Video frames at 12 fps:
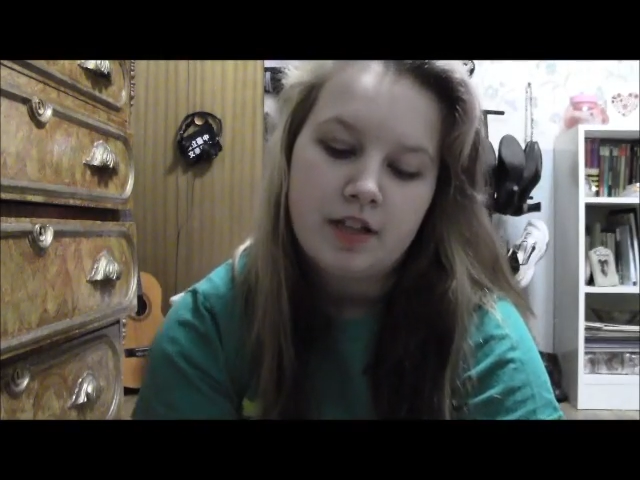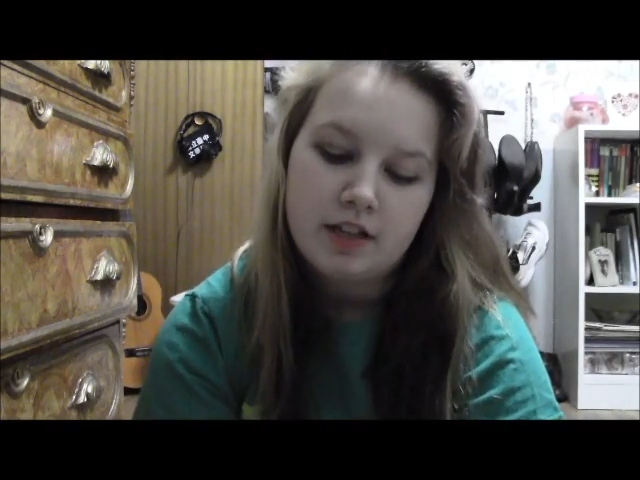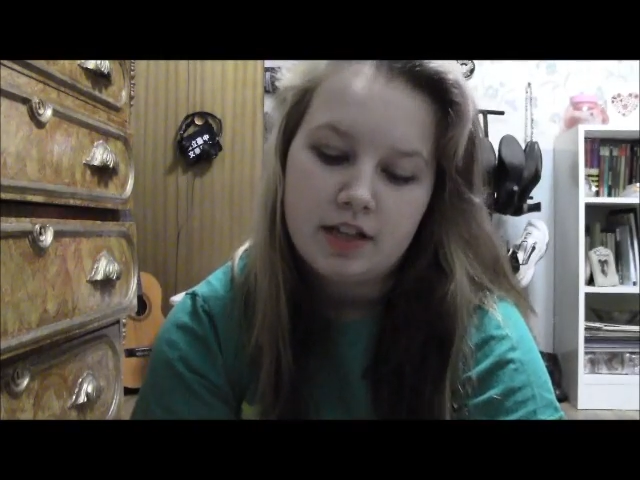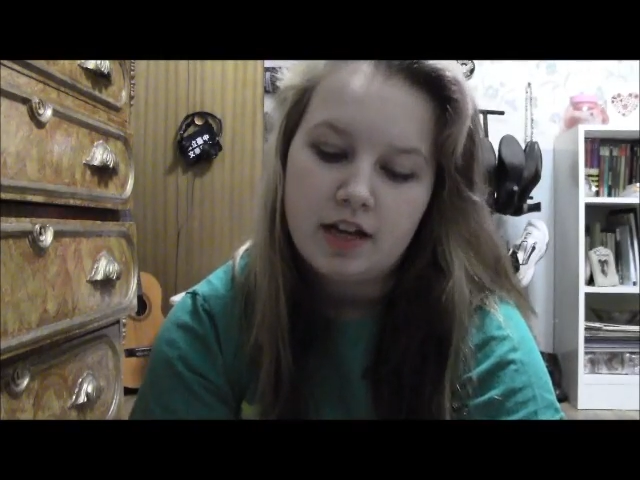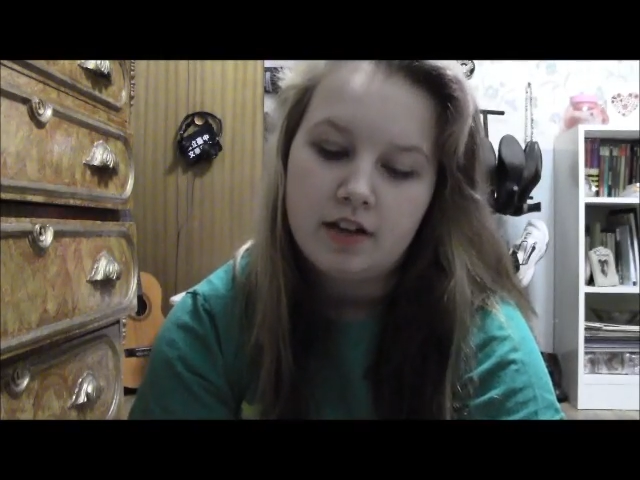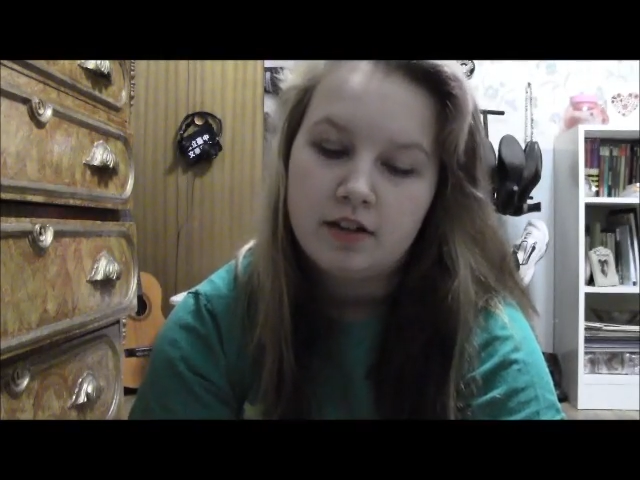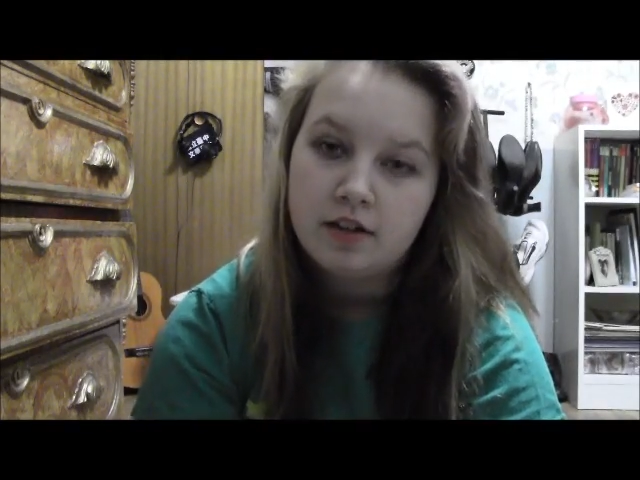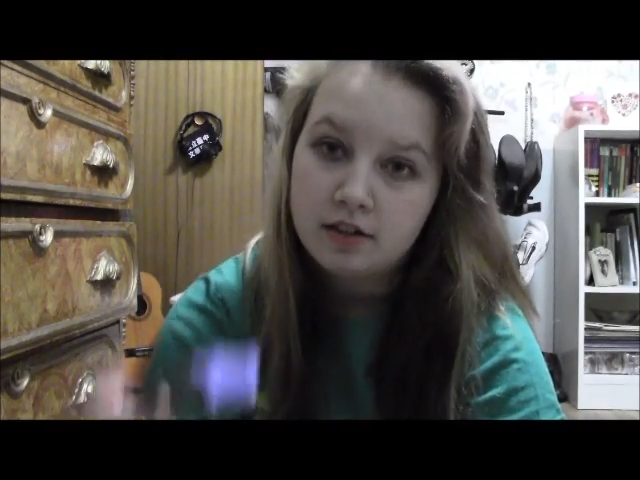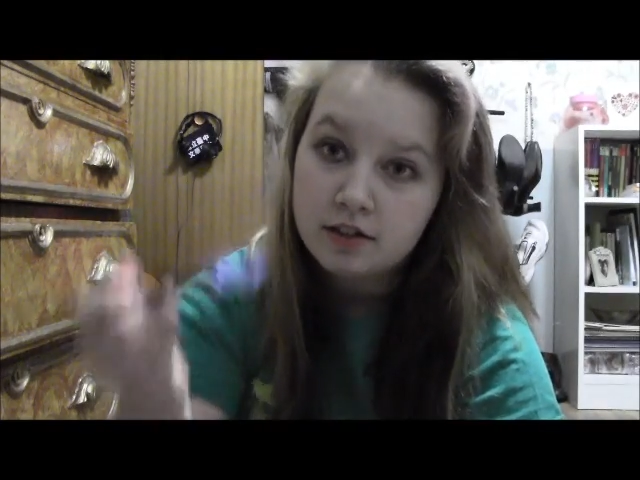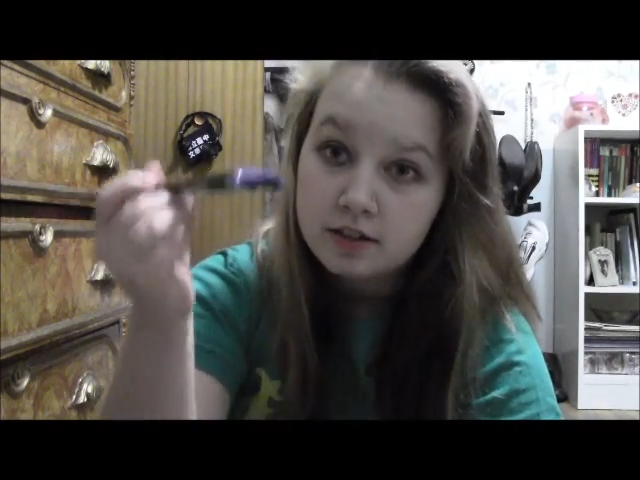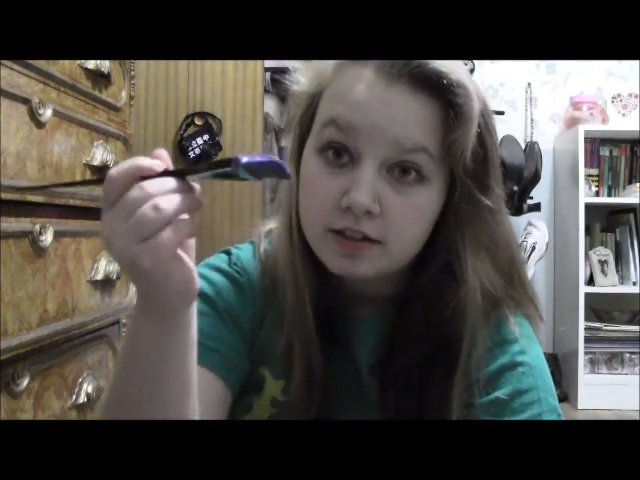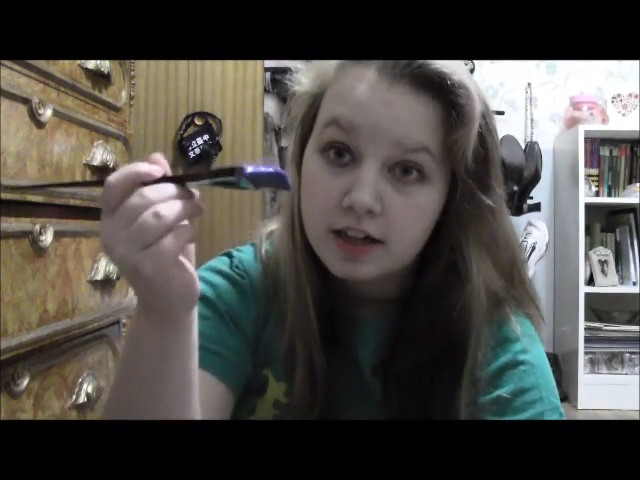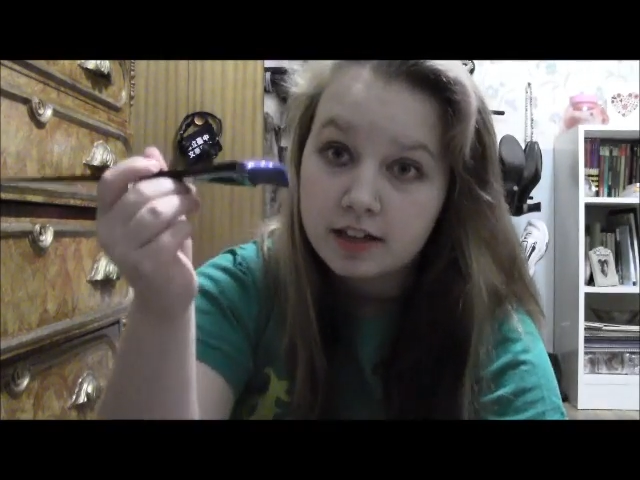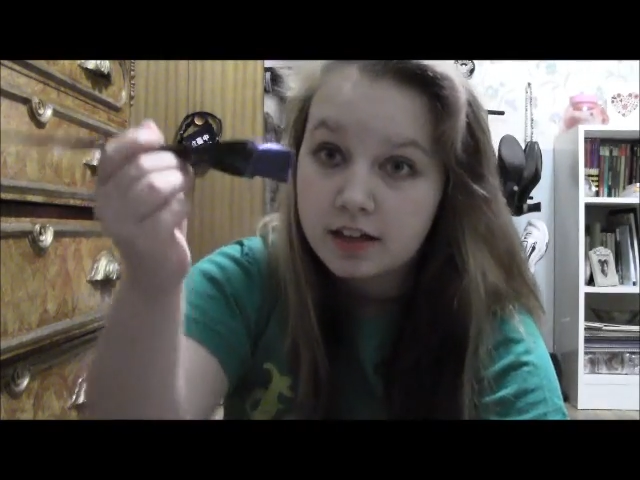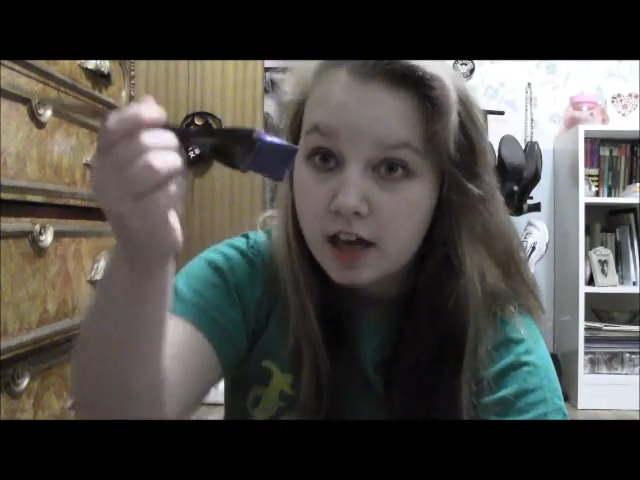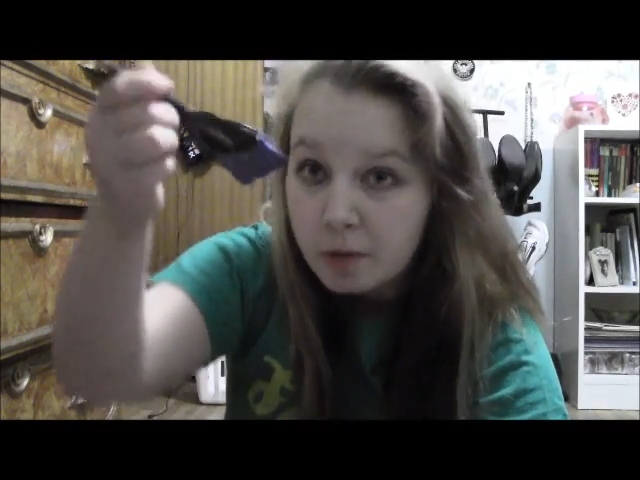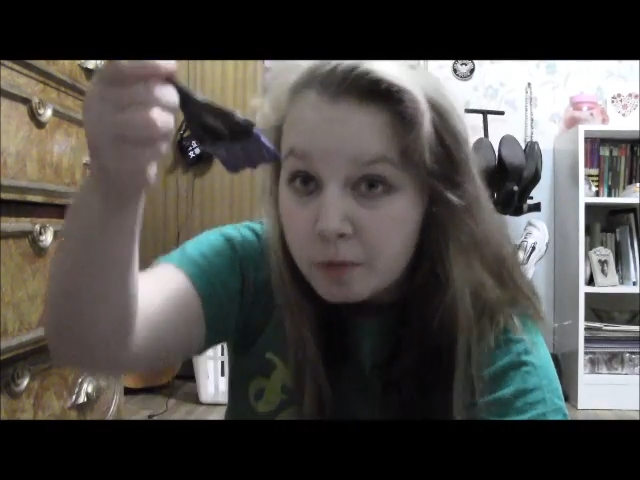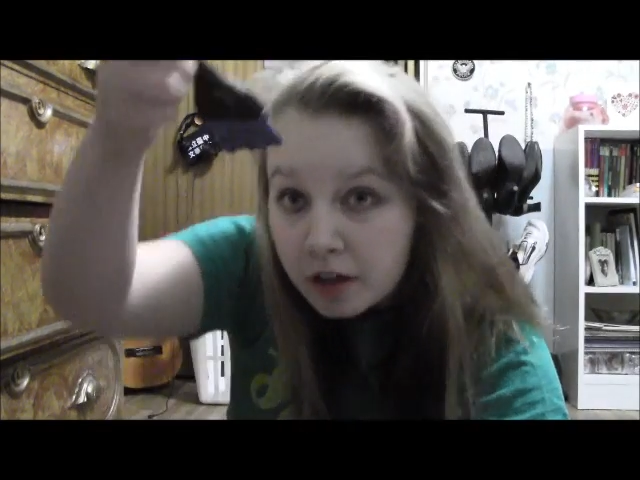And then take the
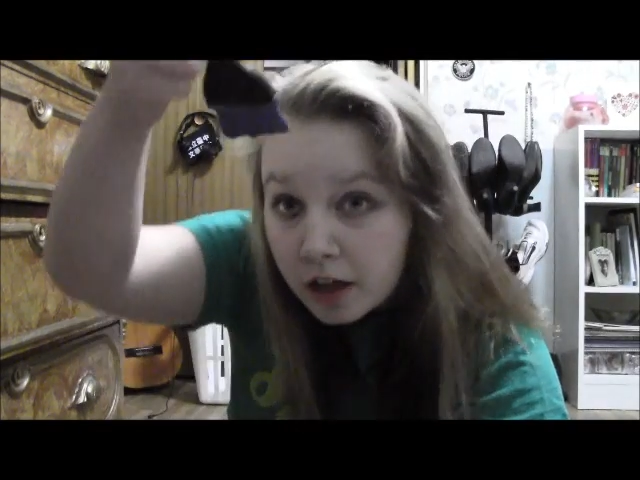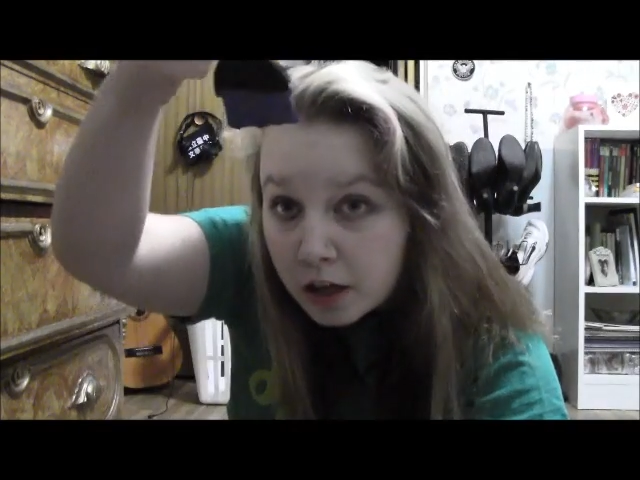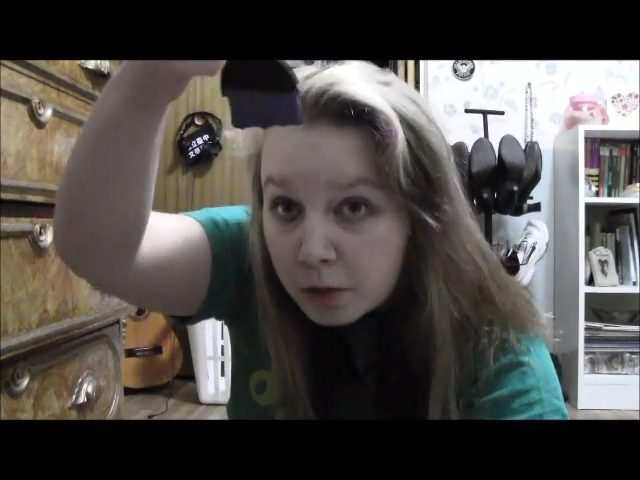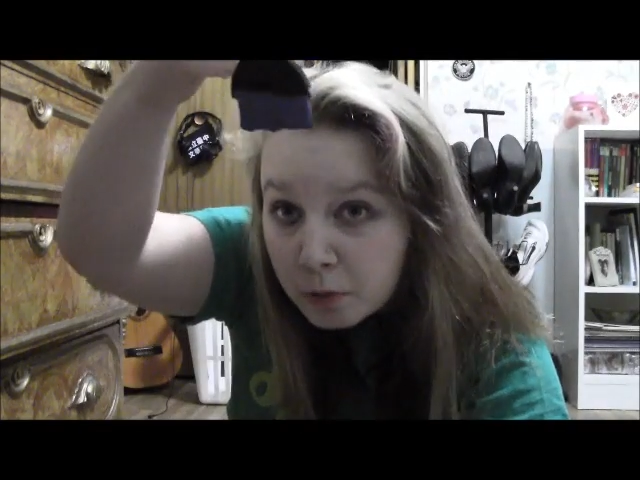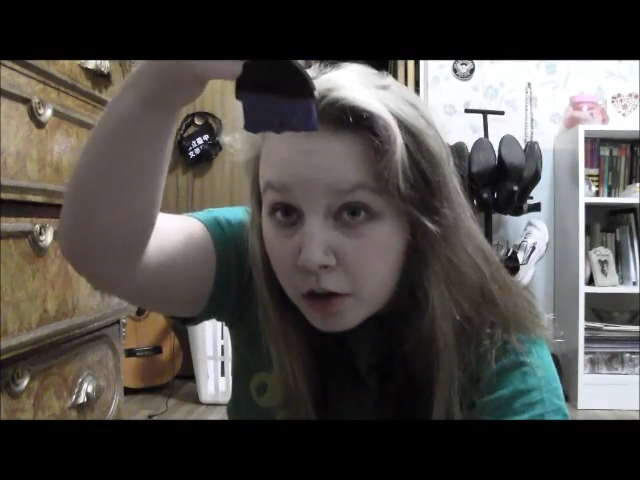applicator